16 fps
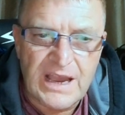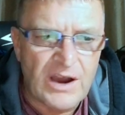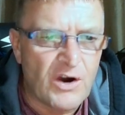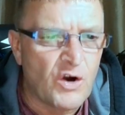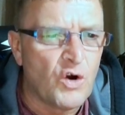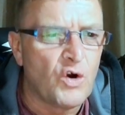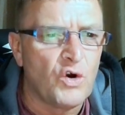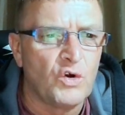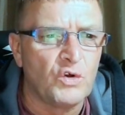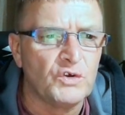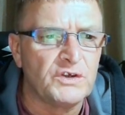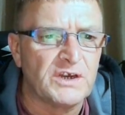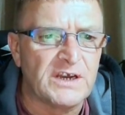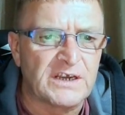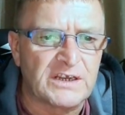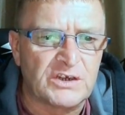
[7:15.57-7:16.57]
all
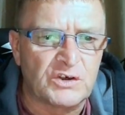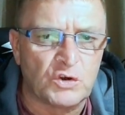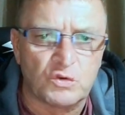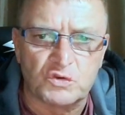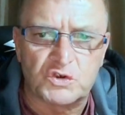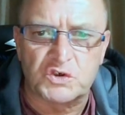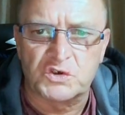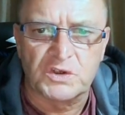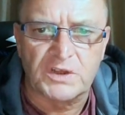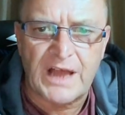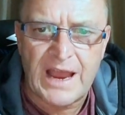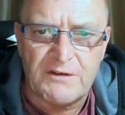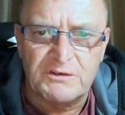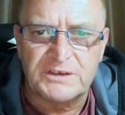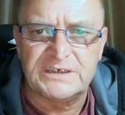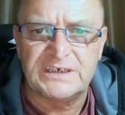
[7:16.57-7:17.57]
your cultural
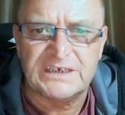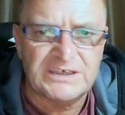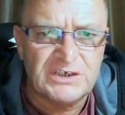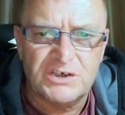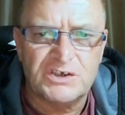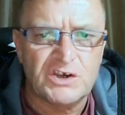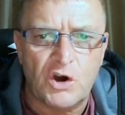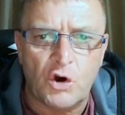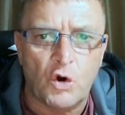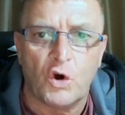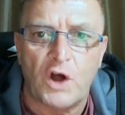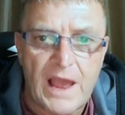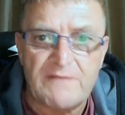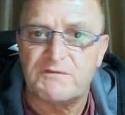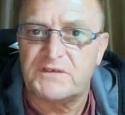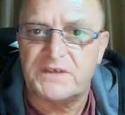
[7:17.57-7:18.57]
heritage,
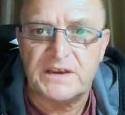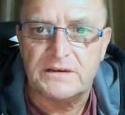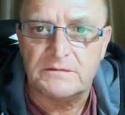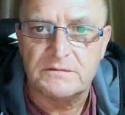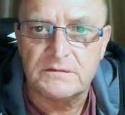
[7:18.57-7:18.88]
everything.